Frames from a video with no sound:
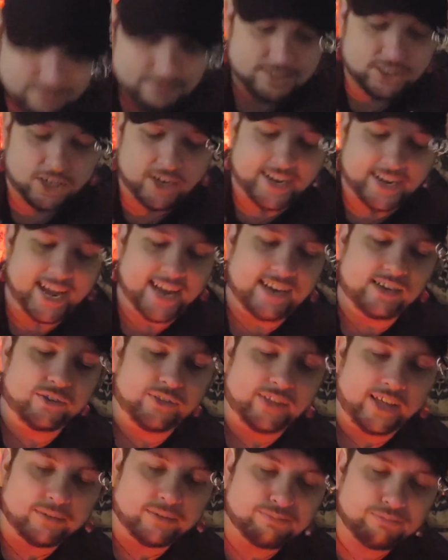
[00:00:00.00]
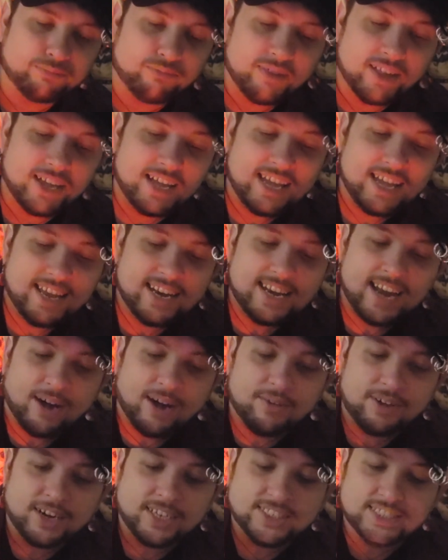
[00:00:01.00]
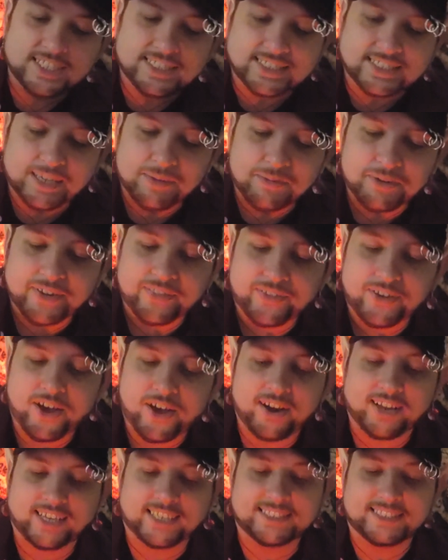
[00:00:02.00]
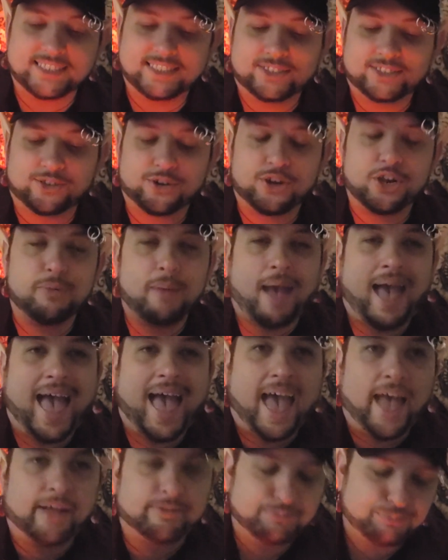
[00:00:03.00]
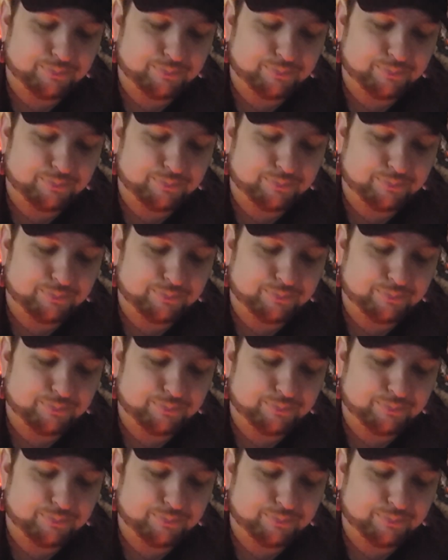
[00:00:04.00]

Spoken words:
Sorry, I had to do that. Now rush at someone in the audience and scream, ah.